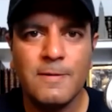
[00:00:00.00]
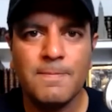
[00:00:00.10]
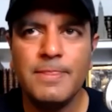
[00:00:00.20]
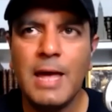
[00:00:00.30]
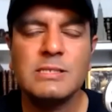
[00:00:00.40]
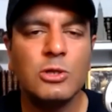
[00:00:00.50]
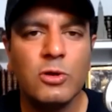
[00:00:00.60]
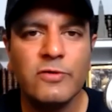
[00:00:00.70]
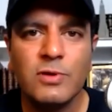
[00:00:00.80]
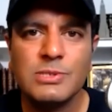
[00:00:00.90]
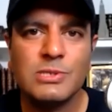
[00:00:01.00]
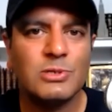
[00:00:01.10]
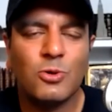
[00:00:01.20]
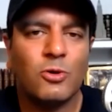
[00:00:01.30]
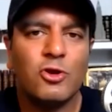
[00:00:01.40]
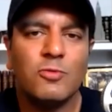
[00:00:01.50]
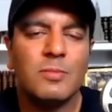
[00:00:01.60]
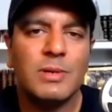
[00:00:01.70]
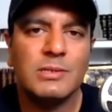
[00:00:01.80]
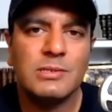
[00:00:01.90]
That's universal to all human
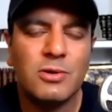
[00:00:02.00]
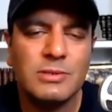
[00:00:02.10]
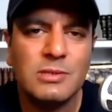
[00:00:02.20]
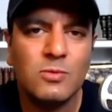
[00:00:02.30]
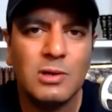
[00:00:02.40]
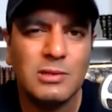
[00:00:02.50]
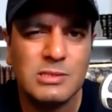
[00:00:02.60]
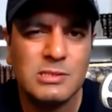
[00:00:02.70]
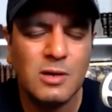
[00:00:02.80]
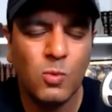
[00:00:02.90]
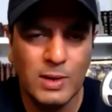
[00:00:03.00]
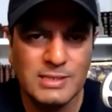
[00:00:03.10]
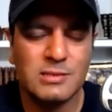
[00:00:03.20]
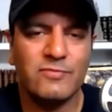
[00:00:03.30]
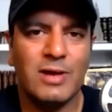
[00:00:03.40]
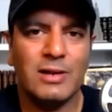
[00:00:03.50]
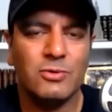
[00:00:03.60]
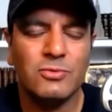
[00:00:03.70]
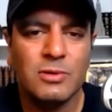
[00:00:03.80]
beings across the world. This is not a Western value.